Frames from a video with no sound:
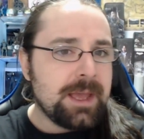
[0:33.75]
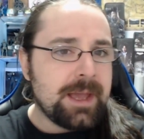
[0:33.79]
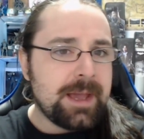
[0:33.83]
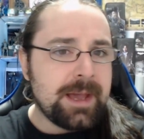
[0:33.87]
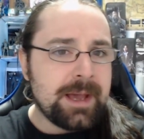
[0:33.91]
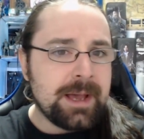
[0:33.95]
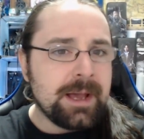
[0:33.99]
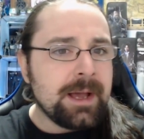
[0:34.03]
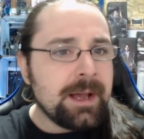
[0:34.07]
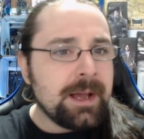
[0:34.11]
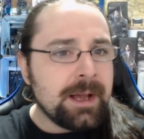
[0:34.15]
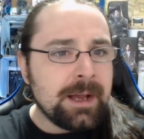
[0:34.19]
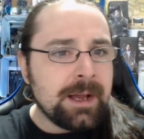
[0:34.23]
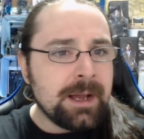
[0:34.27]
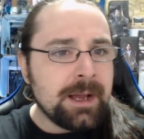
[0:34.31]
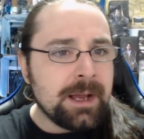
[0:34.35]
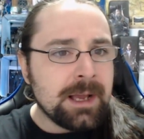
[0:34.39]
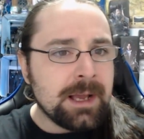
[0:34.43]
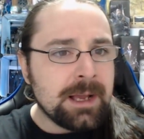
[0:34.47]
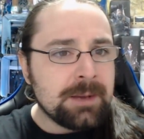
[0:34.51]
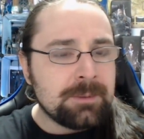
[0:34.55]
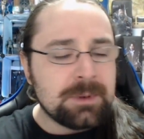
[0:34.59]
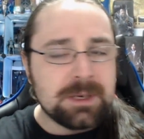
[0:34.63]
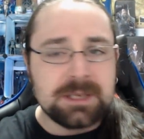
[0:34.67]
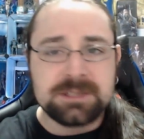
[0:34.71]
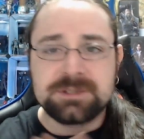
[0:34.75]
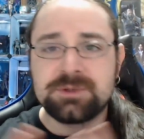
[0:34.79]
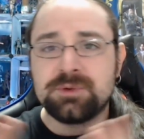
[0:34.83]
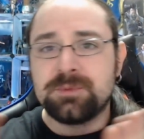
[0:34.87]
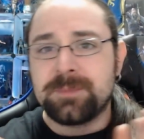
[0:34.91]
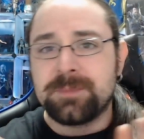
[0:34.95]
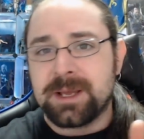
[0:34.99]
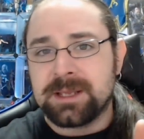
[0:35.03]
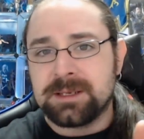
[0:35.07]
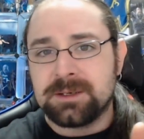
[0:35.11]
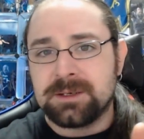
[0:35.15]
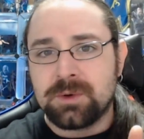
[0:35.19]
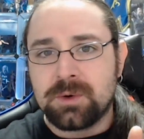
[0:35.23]
Well, as you
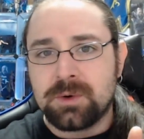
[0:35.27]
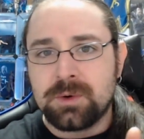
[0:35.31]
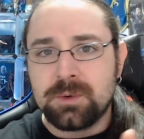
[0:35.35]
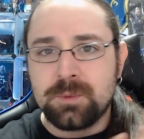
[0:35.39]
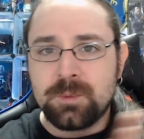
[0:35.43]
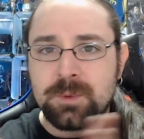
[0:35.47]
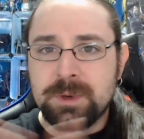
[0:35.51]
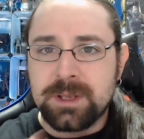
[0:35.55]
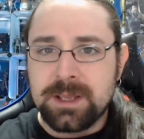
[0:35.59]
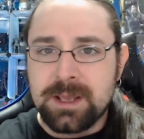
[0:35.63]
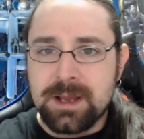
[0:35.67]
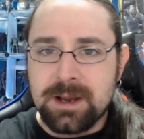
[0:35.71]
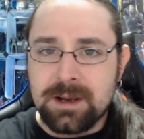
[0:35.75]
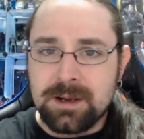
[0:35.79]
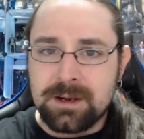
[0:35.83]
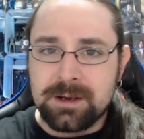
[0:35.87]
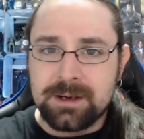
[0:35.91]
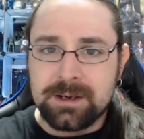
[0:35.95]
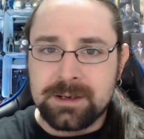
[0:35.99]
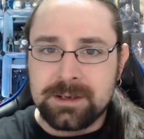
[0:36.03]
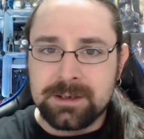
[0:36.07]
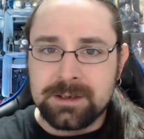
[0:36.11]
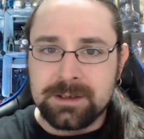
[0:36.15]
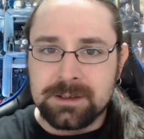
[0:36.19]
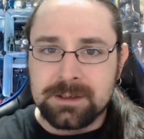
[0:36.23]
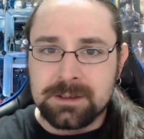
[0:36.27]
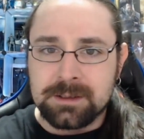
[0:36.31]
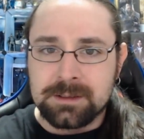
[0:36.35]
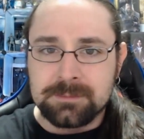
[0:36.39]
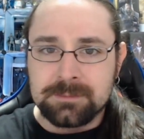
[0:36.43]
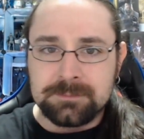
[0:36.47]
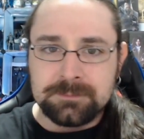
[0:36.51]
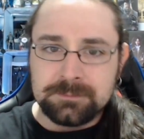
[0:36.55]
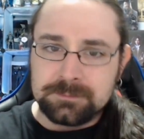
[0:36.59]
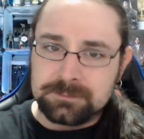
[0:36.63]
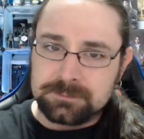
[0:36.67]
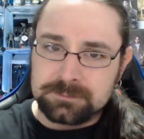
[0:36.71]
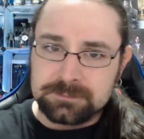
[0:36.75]
might know, we are
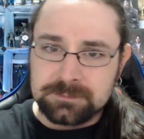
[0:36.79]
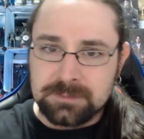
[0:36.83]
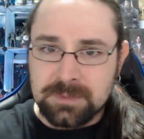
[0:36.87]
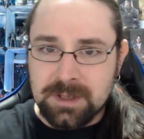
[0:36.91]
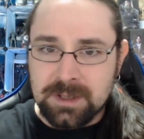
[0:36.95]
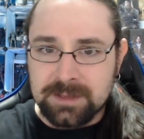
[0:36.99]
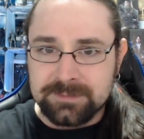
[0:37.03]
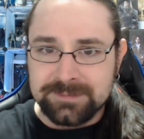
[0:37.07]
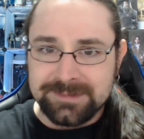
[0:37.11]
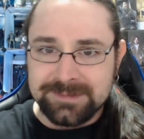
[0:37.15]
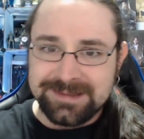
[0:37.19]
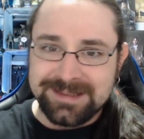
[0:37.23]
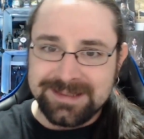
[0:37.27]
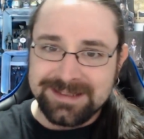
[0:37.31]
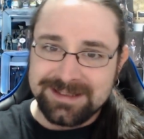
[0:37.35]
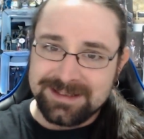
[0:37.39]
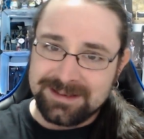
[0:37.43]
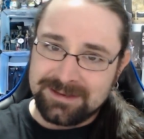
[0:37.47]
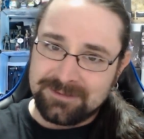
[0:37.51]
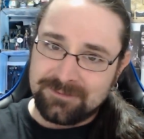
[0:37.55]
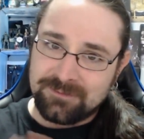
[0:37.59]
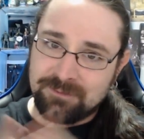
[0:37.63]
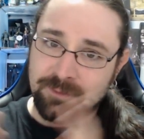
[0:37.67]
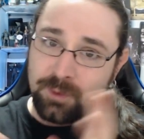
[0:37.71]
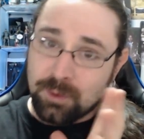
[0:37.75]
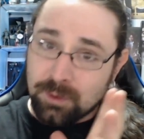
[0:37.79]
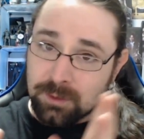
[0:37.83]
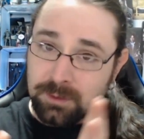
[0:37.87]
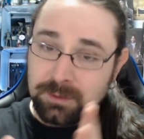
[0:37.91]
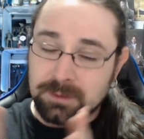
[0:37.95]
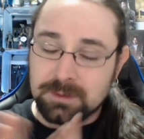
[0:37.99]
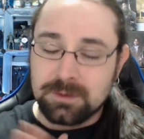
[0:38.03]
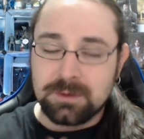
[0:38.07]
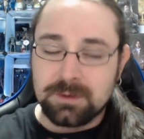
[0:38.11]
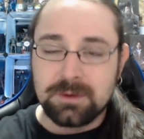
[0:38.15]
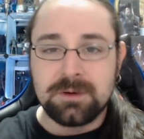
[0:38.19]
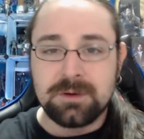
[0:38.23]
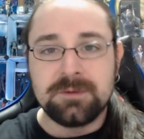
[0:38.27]
at the fall
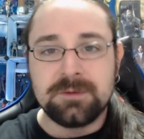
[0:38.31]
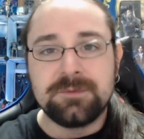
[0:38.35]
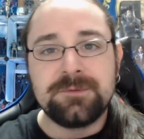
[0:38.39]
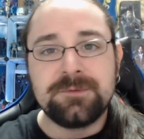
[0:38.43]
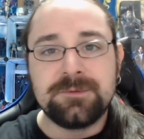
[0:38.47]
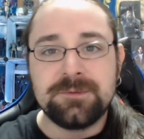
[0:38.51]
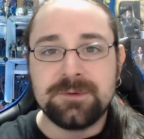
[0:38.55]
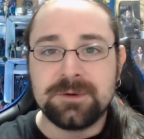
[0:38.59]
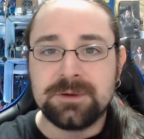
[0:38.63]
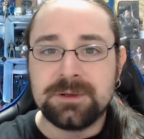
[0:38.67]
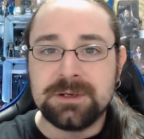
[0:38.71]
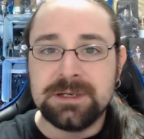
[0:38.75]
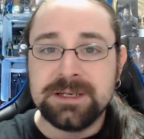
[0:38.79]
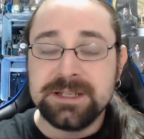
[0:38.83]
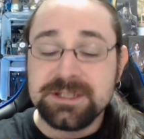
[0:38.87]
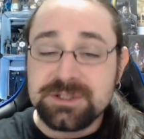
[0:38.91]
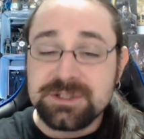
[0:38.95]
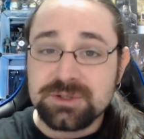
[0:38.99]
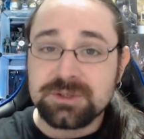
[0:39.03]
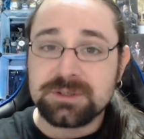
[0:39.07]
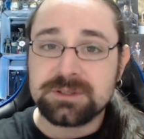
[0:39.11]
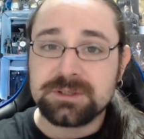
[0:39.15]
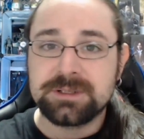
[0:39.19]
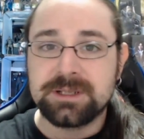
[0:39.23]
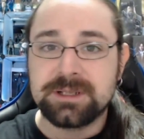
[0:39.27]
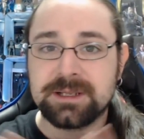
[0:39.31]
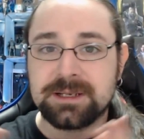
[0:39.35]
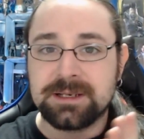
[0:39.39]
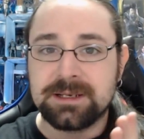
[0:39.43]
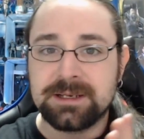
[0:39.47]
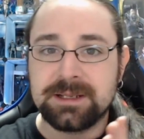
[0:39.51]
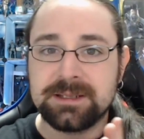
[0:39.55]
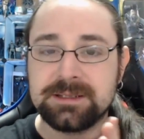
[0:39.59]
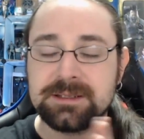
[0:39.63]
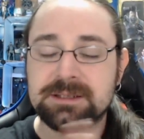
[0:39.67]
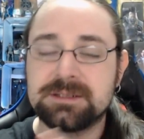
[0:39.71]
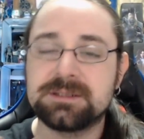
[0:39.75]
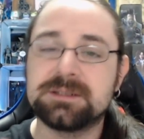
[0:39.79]
of Legion, the
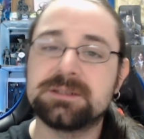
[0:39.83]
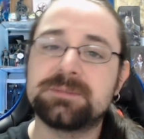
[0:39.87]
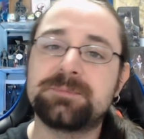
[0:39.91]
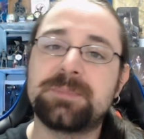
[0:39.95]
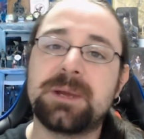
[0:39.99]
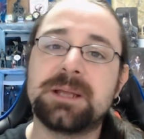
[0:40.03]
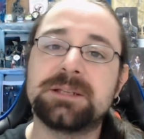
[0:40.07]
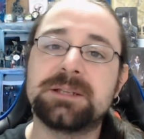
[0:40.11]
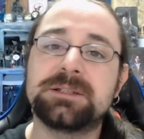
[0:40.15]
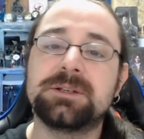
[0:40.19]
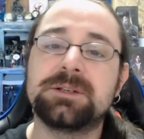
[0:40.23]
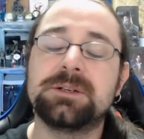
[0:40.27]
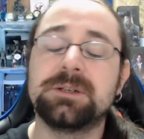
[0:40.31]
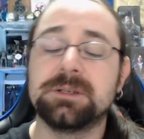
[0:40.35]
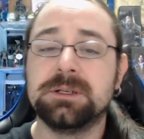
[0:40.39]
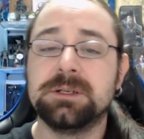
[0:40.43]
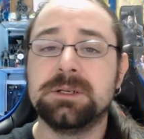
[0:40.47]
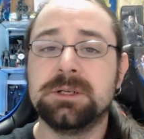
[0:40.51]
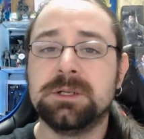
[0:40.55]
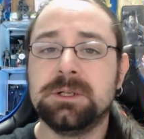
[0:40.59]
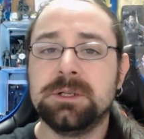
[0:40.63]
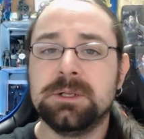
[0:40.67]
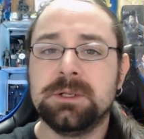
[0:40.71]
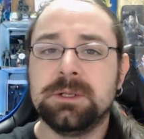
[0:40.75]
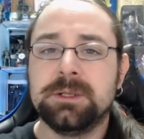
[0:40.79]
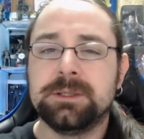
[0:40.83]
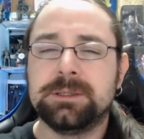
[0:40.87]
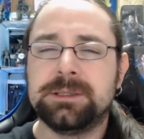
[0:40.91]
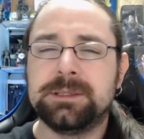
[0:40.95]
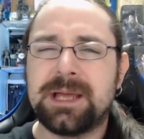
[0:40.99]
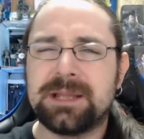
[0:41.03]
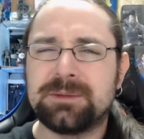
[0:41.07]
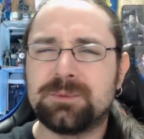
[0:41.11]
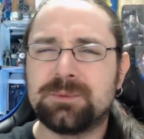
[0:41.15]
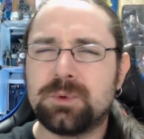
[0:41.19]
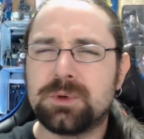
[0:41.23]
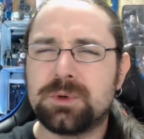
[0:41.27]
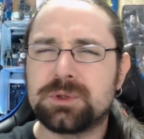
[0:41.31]
latest expansion
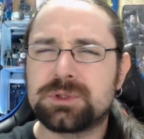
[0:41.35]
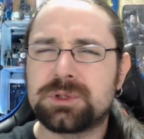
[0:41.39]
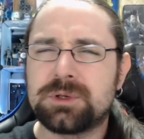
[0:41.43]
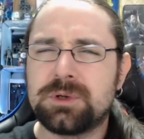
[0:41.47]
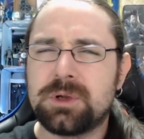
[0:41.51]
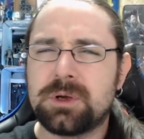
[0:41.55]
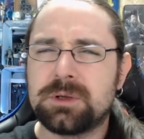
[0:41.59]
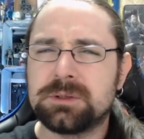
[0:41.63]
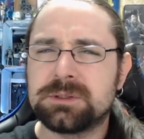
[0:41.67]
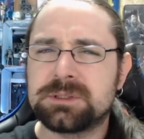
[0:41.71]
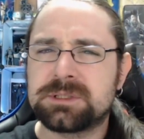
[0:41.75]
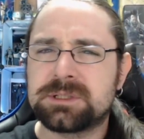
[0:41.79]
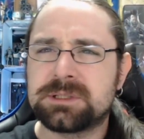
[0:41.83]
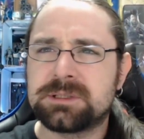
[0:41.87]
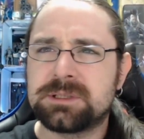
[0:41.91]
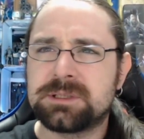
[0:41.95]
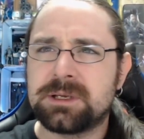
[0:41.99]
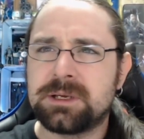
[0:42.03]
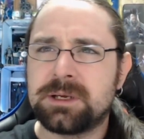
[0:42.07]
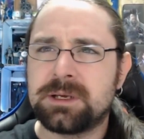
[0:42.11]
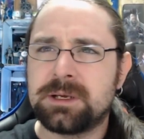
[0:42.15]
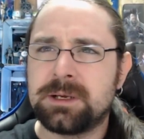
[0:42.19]
that was launched